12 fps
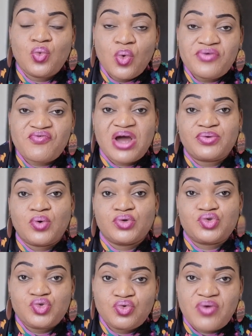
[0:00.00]
1 round or
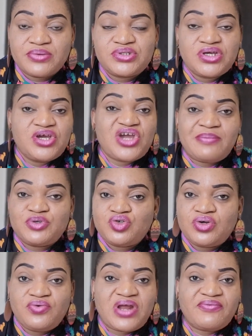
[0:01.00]
2 rounds, I'm sure
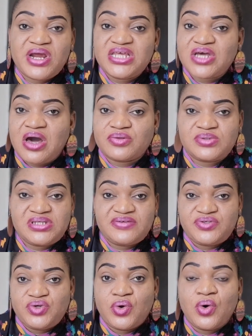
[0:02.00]
you would have already
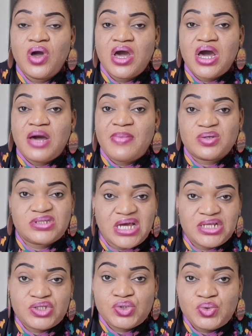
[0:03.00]
offset your
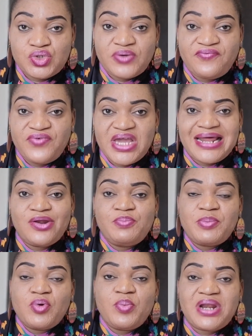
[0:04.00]
outstanding tuition fee. And I know
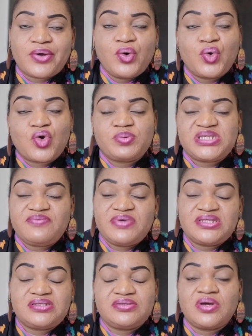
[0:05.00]
people will be like, oh, group
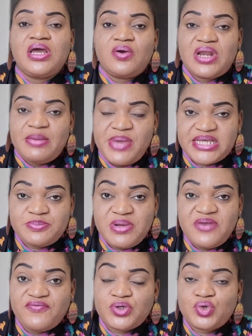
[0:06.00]
savings. Let me explain
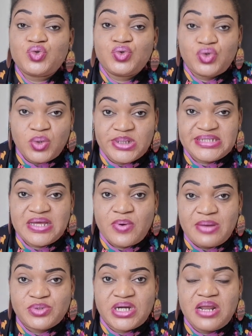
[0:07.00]
it for those who don't understand what
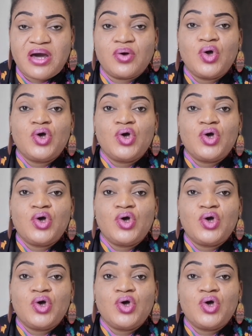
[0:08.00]
I'm talking about.